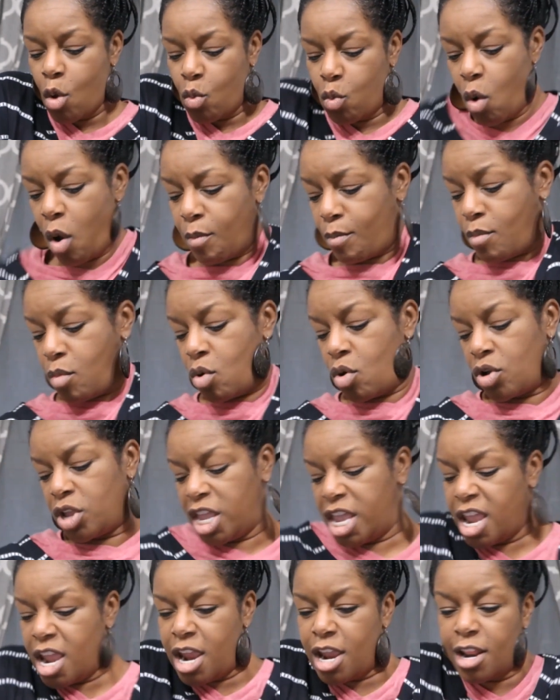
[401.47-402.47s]
One more
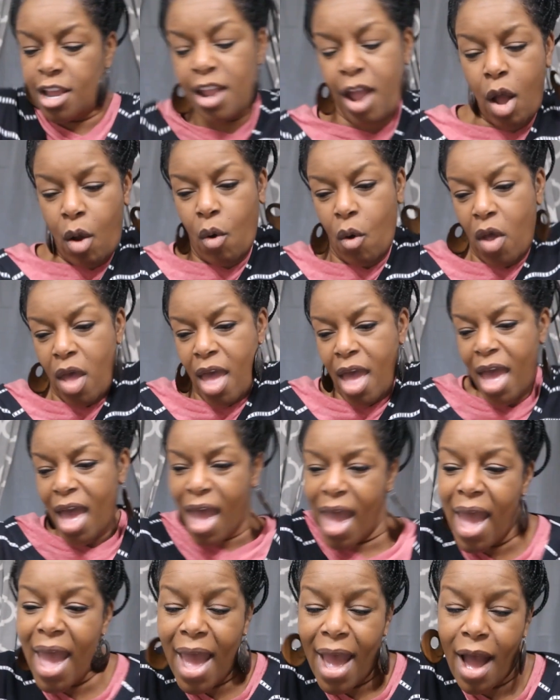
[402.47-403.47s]
year to go.
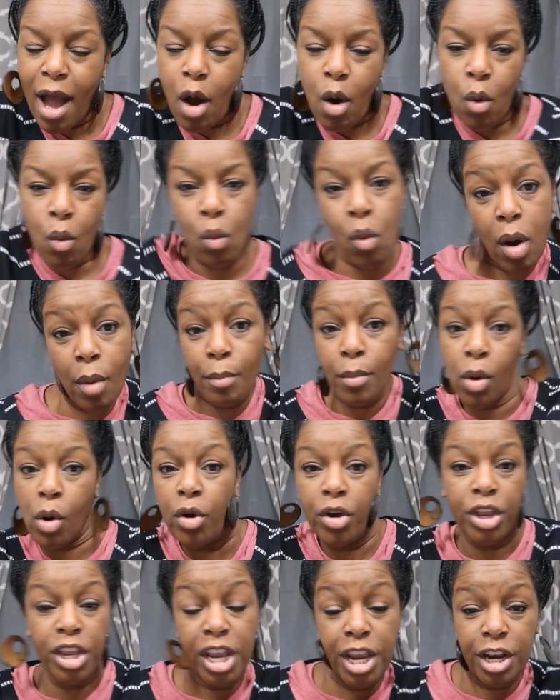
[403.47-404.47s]
Ow. One
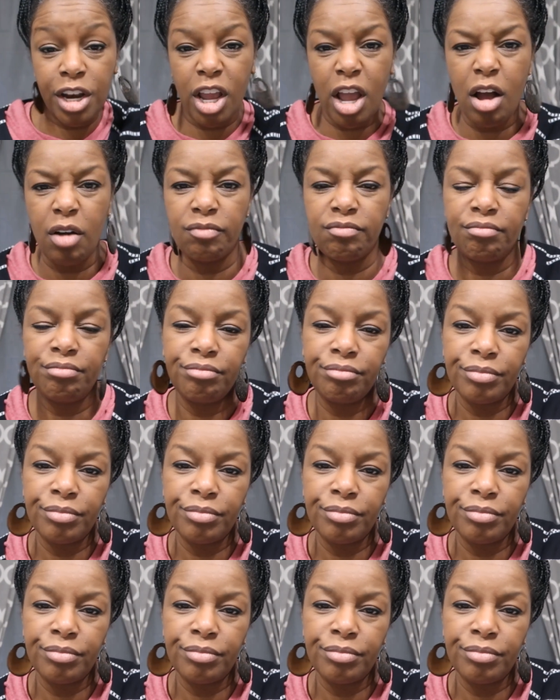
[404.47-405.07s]
more year to go.